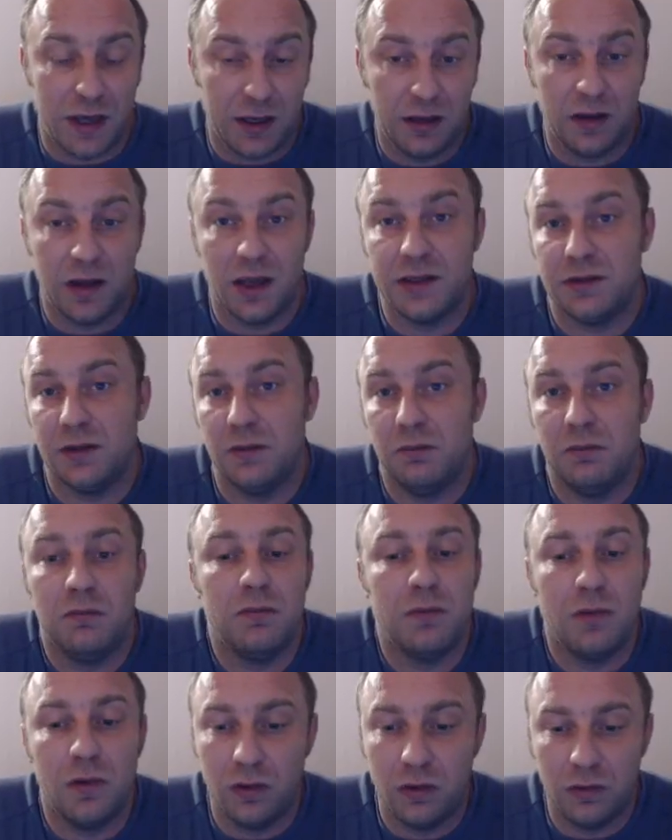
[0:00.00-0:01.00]
analyze them
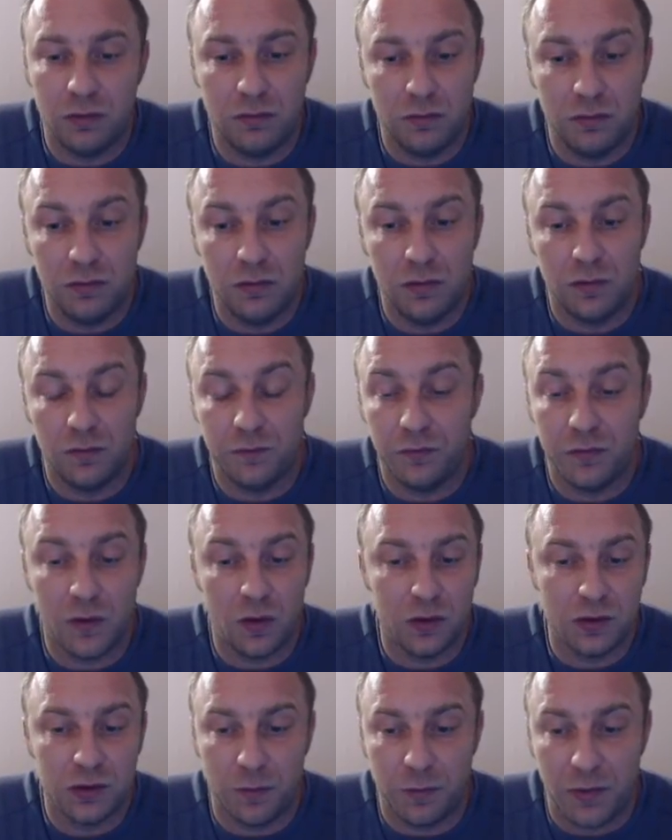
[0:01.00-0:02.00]
on, on,
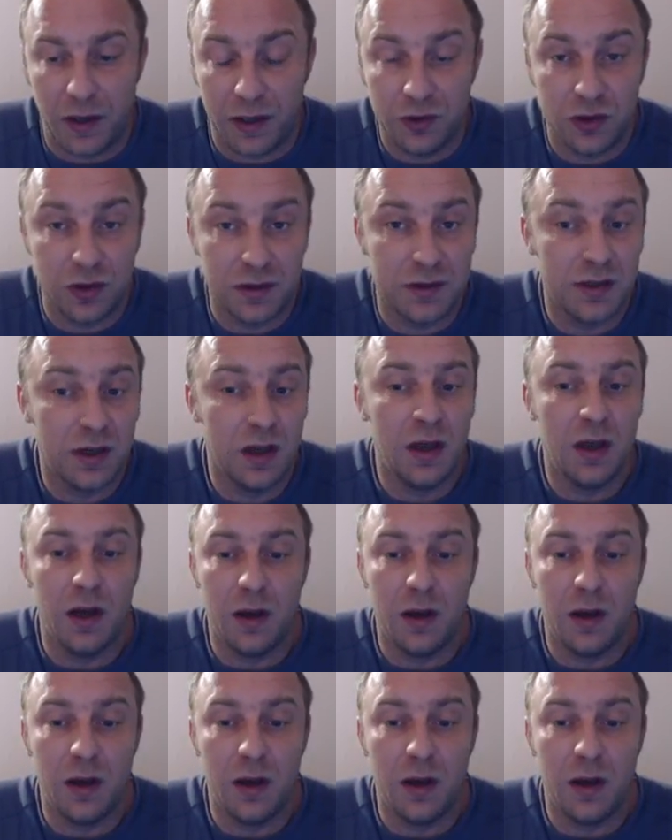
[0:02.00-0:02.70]
on some engines.